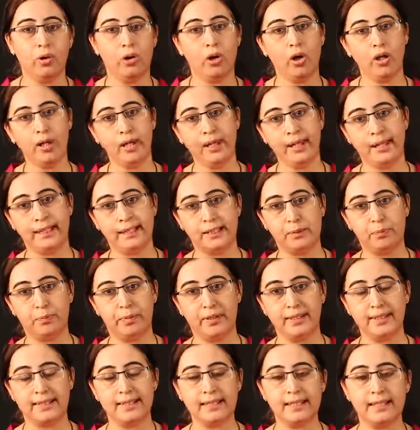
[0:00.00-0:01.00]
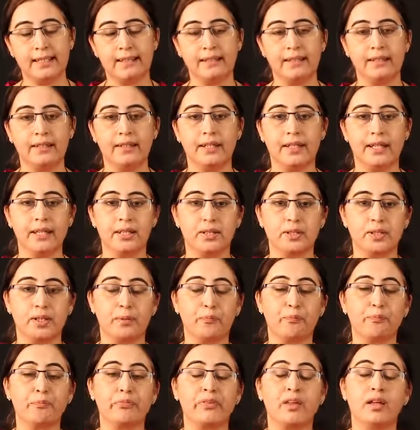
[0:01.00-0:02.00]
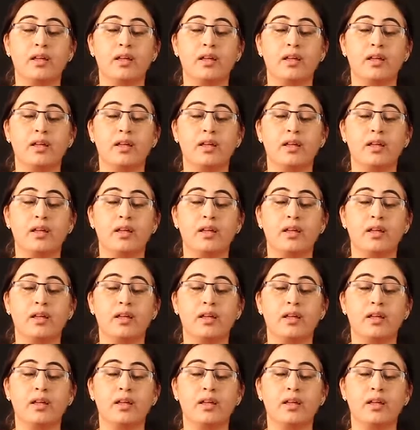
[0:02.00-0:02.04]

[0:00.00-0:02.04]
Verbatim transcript: or expressed in the nature.